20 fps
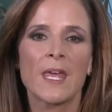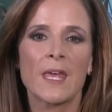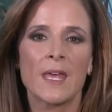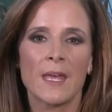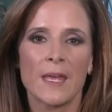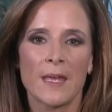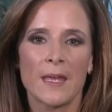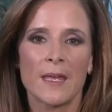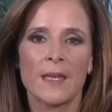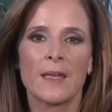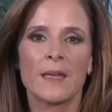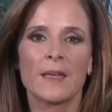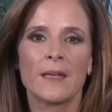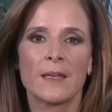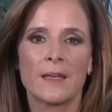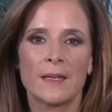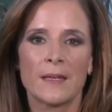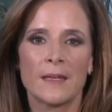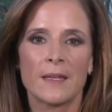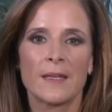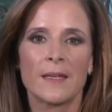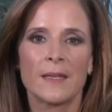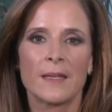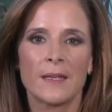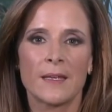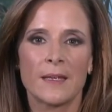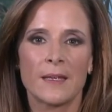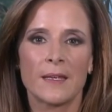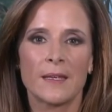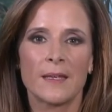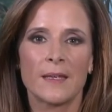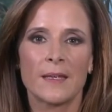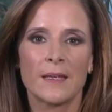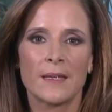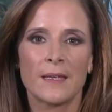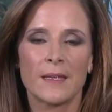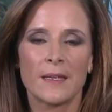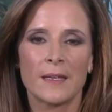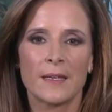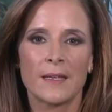
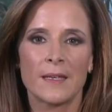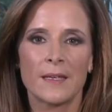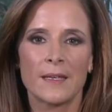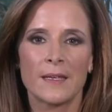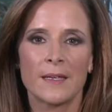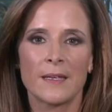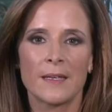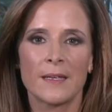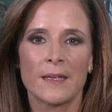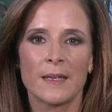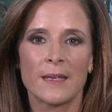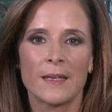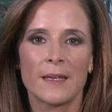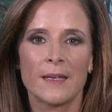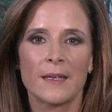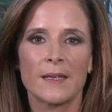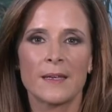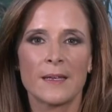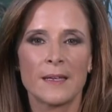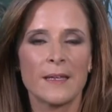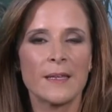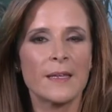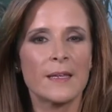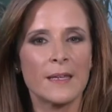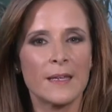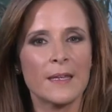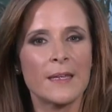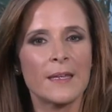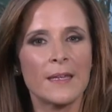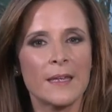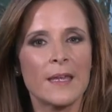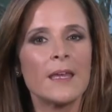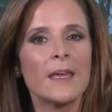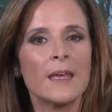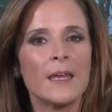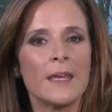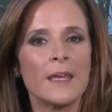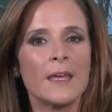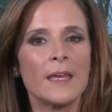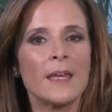
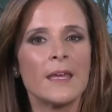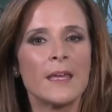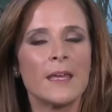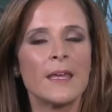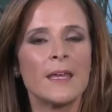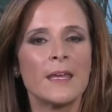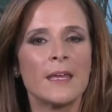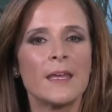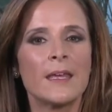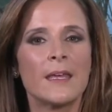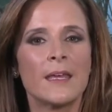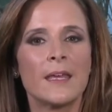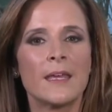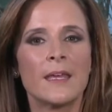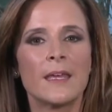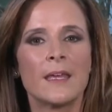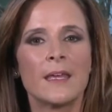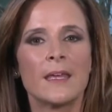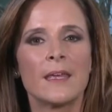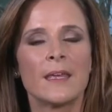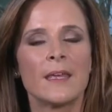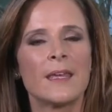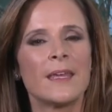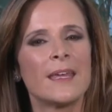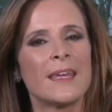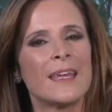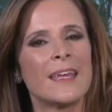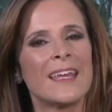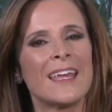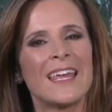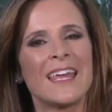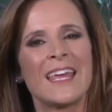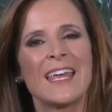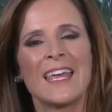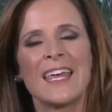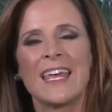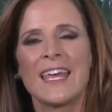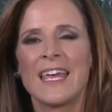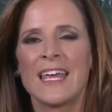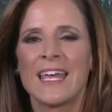
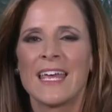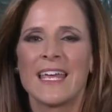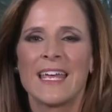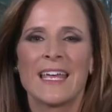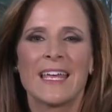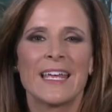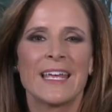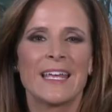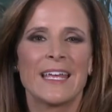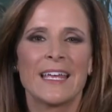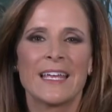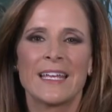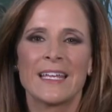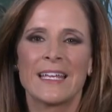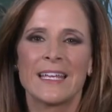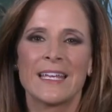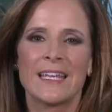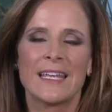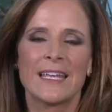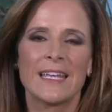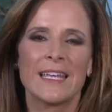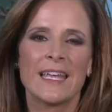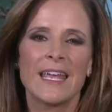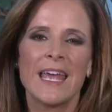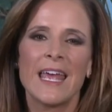The person shown says nothing.